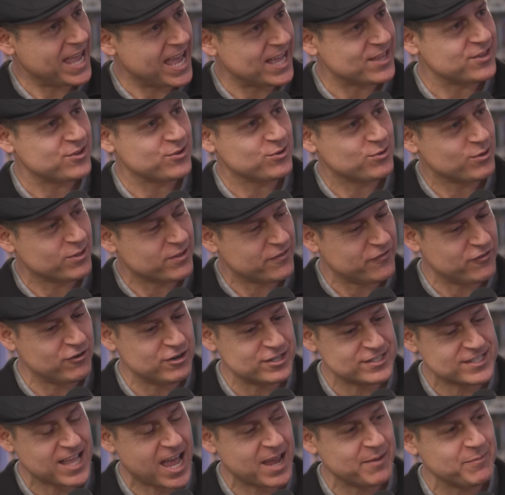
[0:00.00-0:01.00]
he had to do the
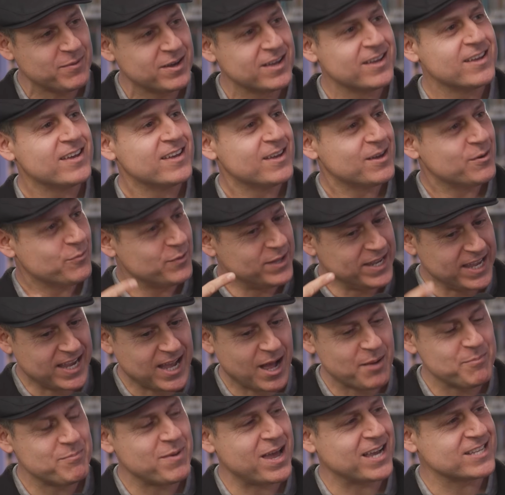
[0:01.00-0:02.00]
first time, when he
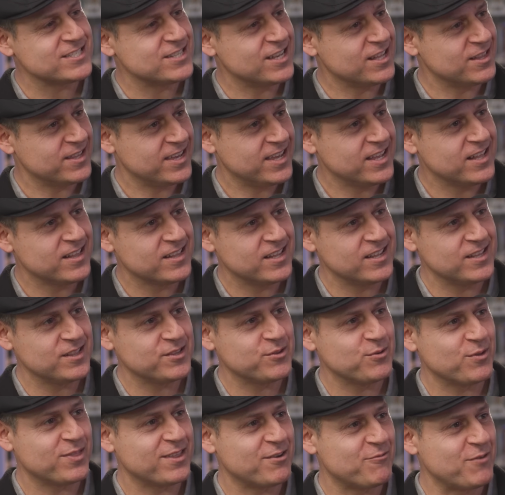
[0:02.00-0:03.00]
comes back, he'll
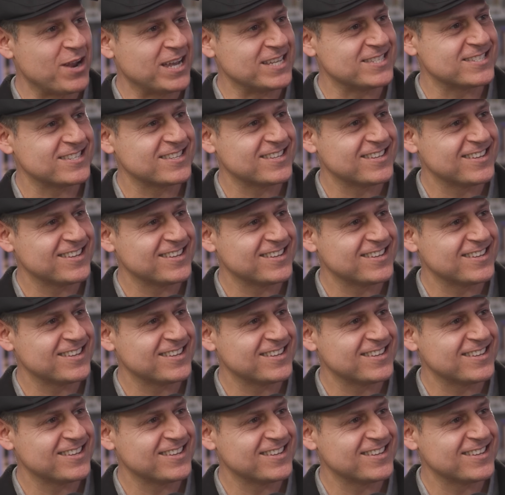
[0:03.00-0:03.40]
do the rest.